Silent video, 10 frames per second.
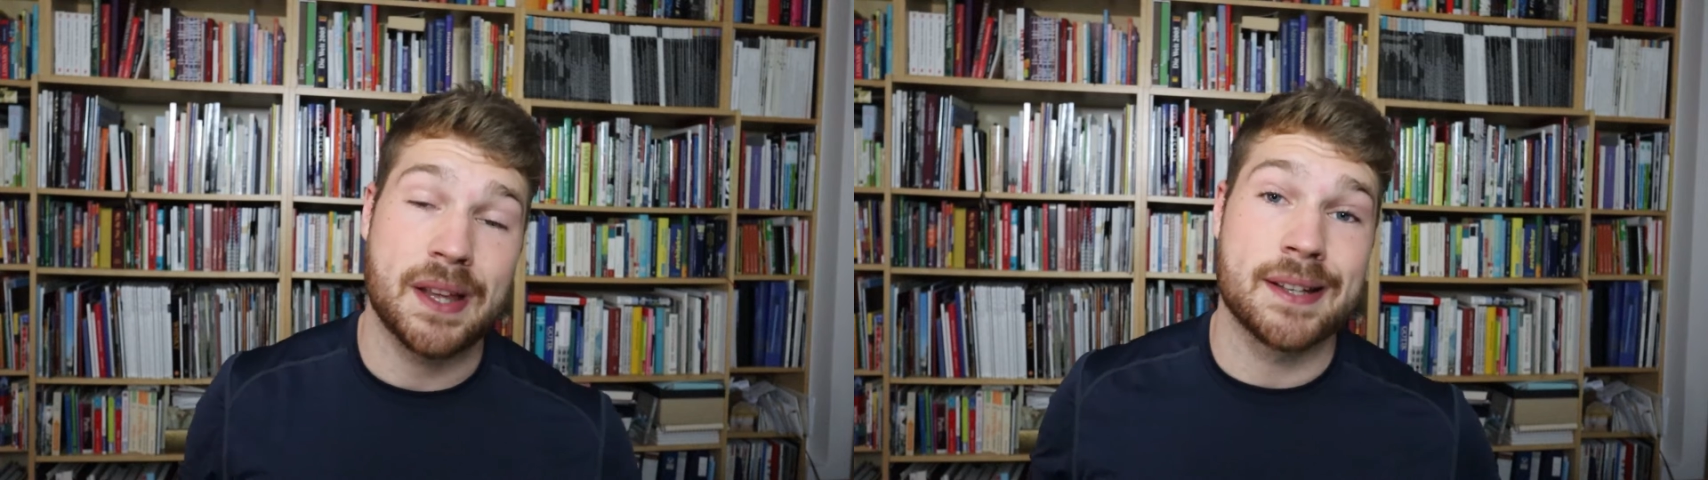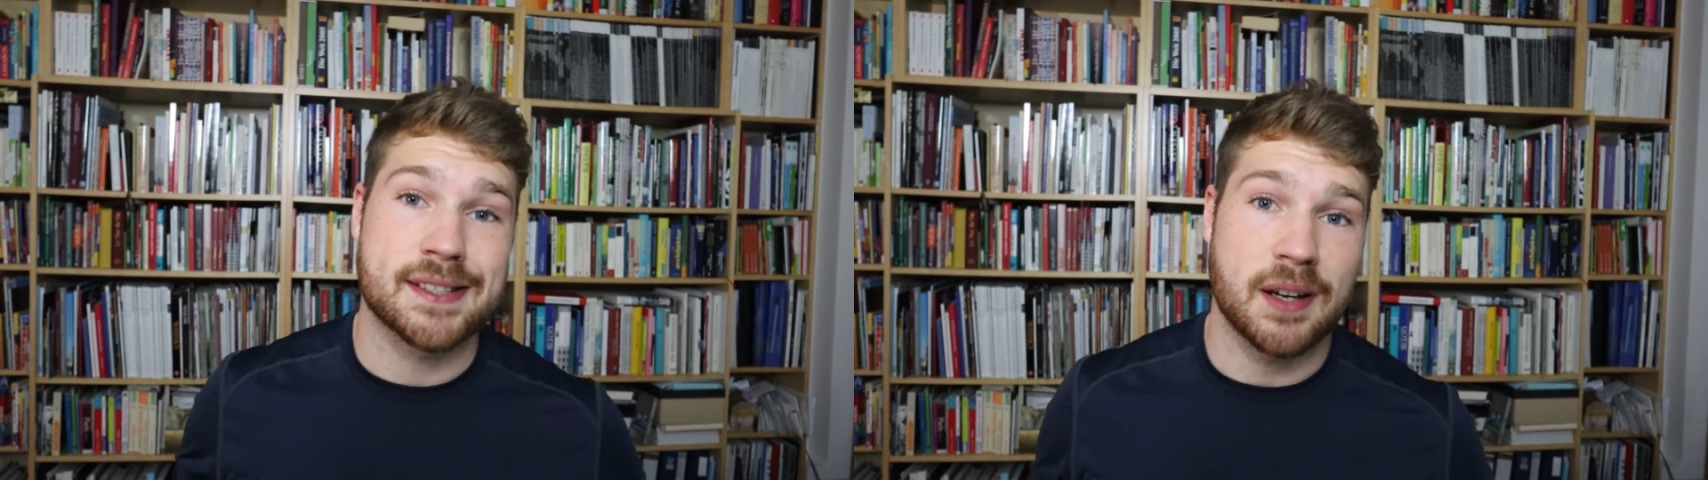
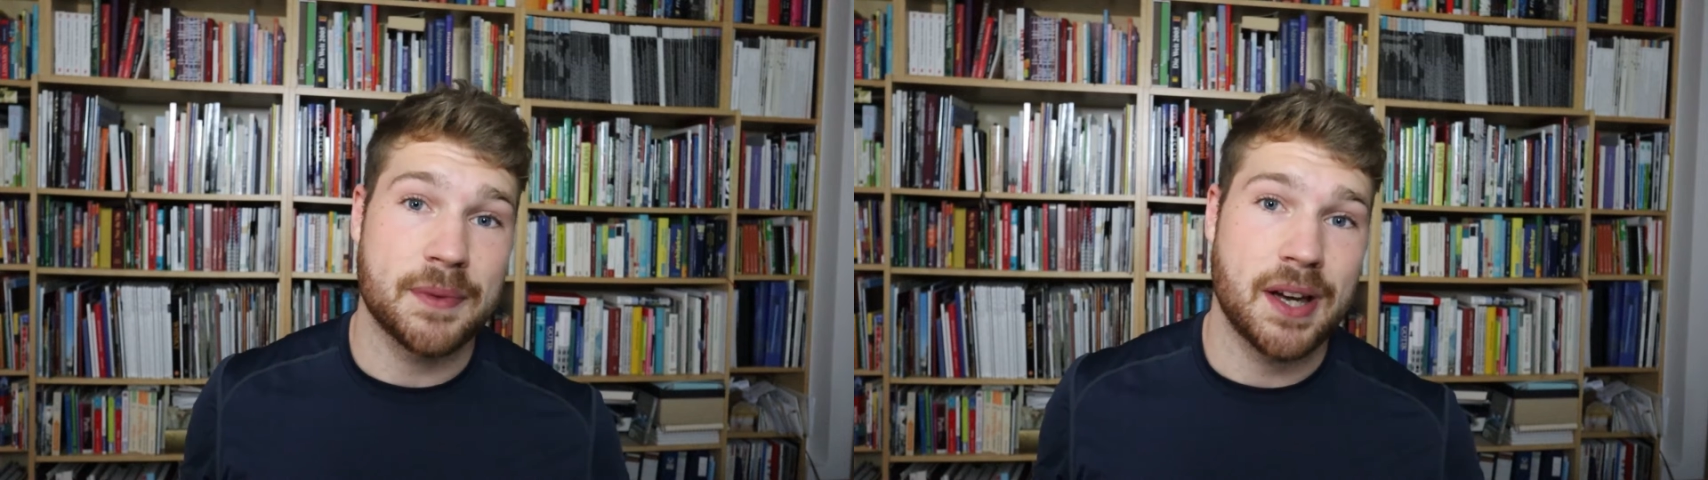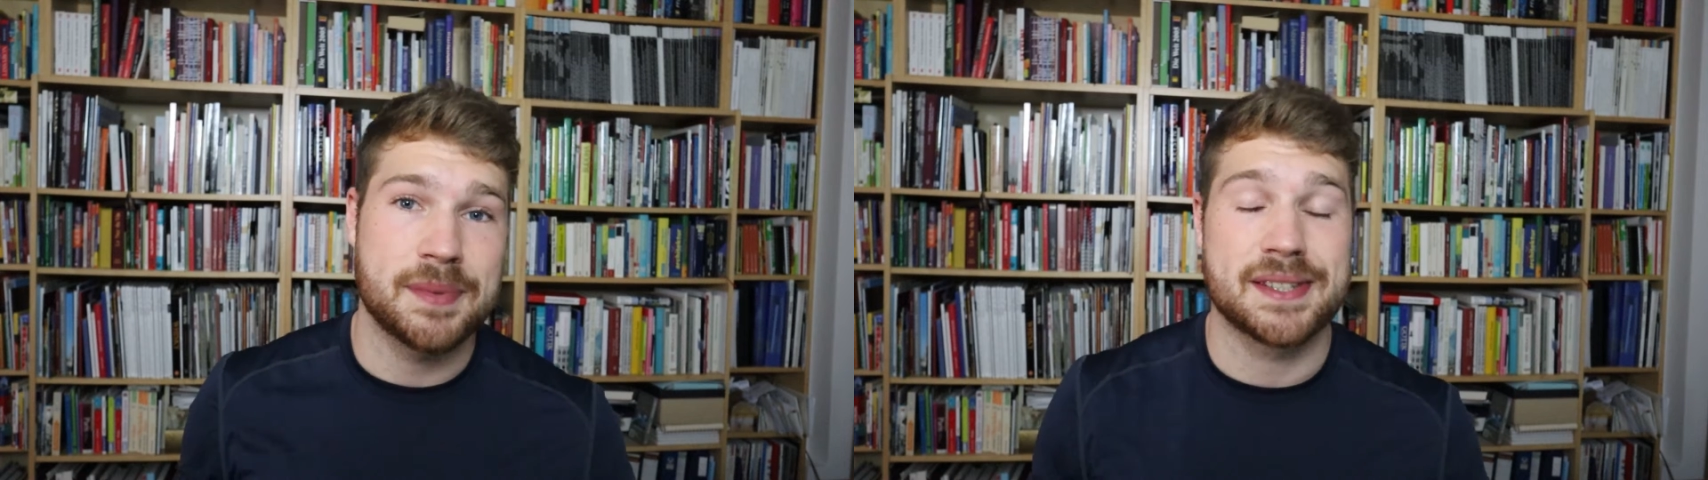And
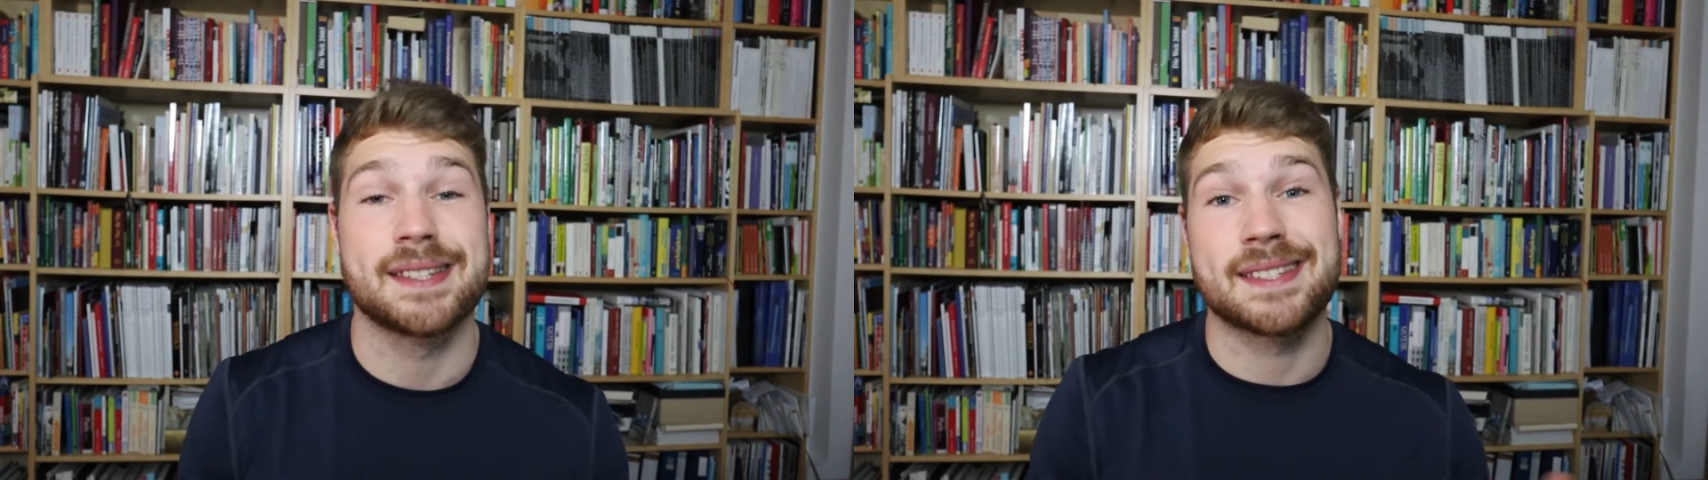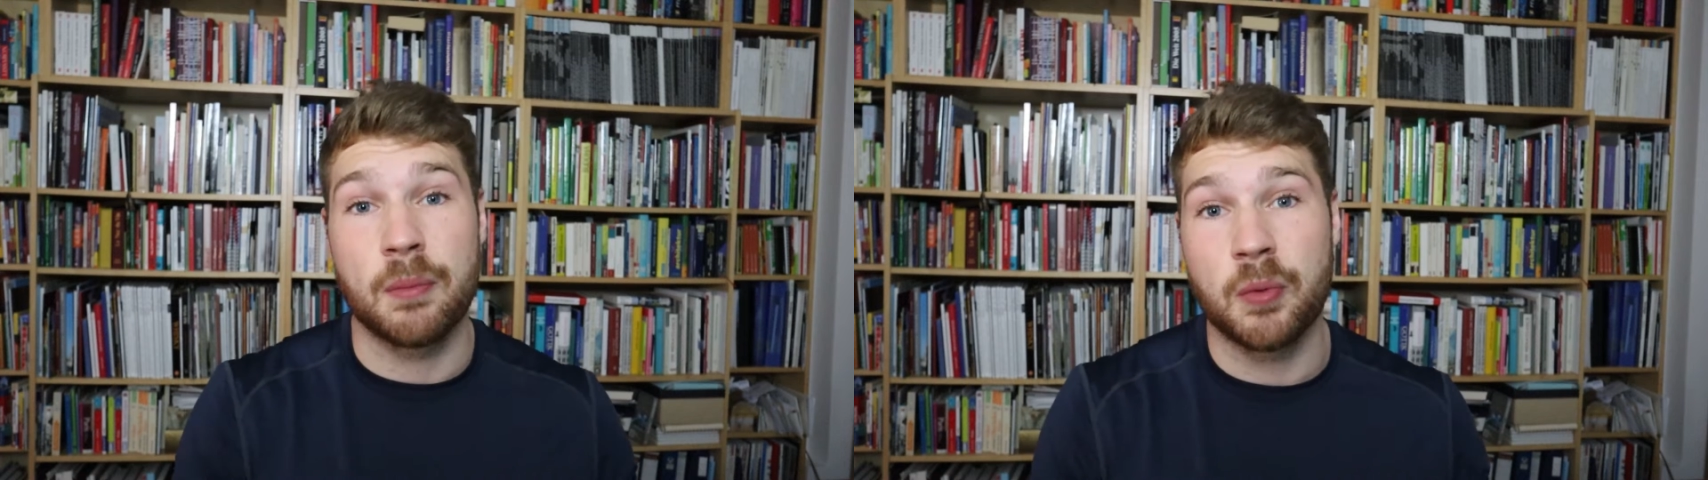sometimes
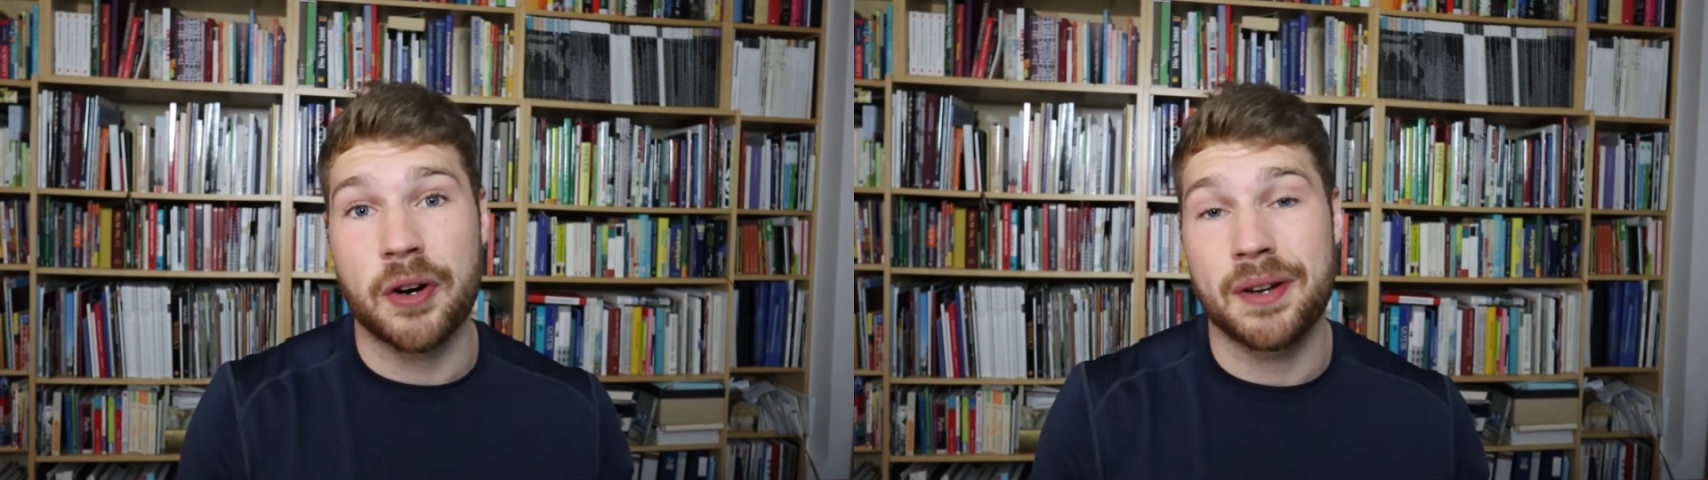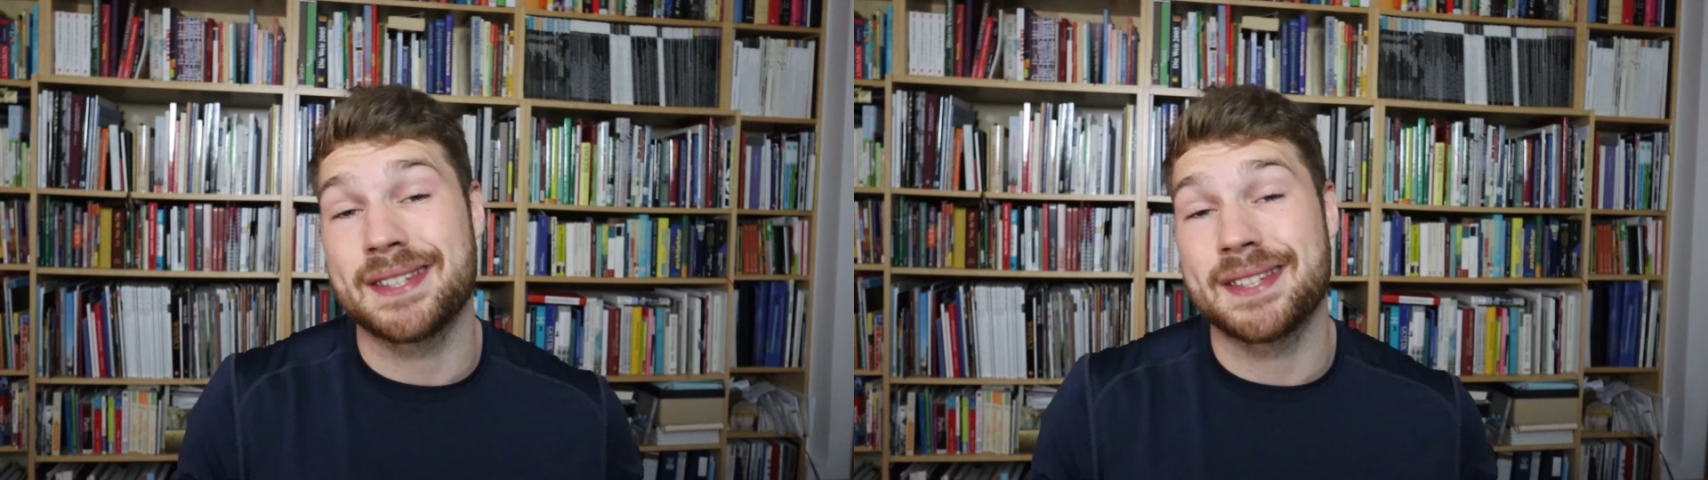the somewhere